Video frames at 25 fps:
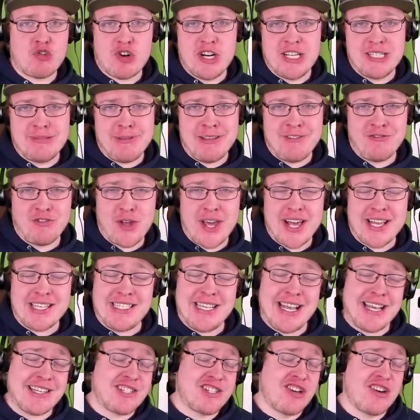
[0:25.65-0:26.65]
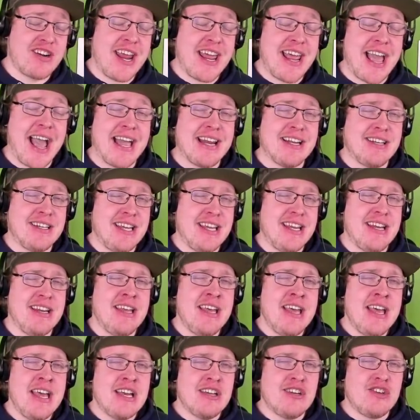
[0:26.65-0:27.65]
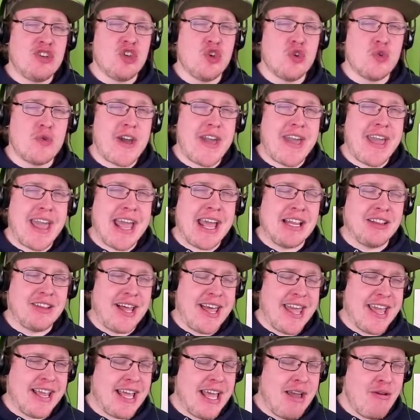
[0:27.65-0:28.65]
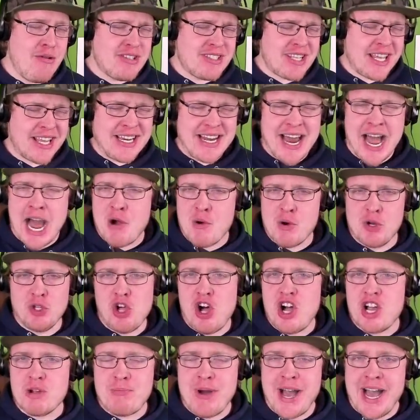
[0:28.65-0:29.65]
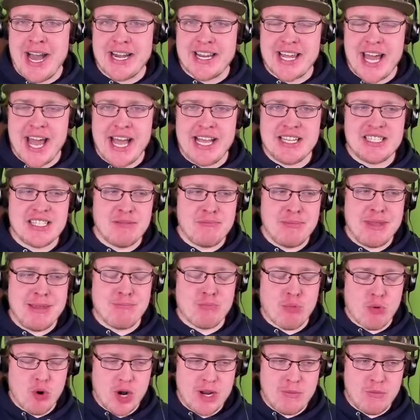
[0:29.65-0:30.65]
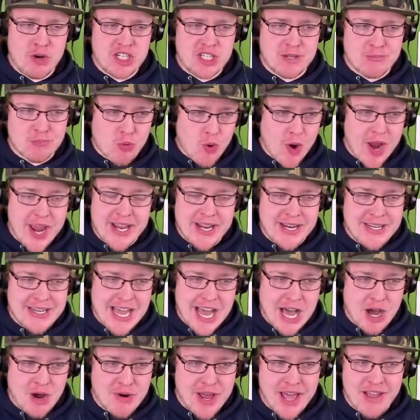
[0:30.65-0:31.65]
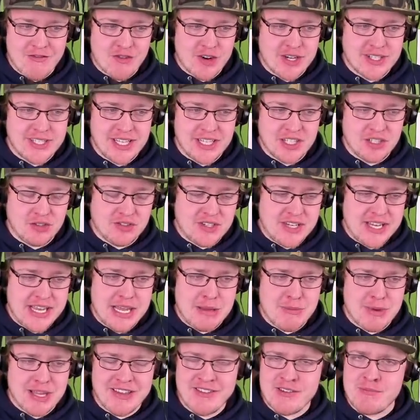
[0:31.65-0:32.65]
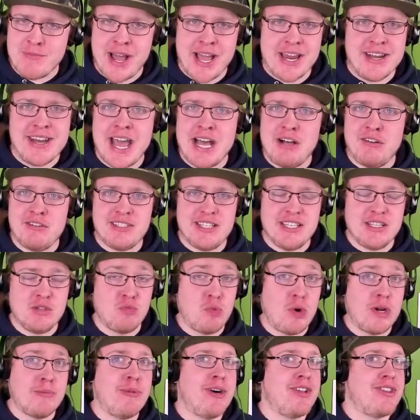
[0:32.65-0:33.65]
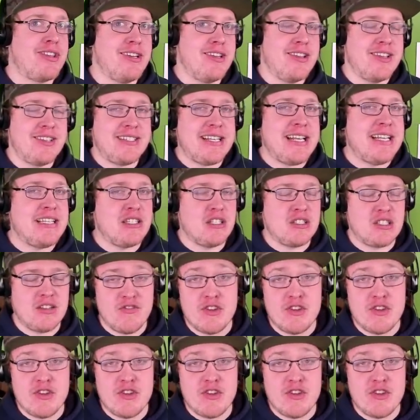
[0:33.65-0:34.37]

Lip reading: Crispy Flakes, yesterday I did do it was like an hour-long podcast of me pretty much breaking down every single team and giving my analysis 1 month into the season.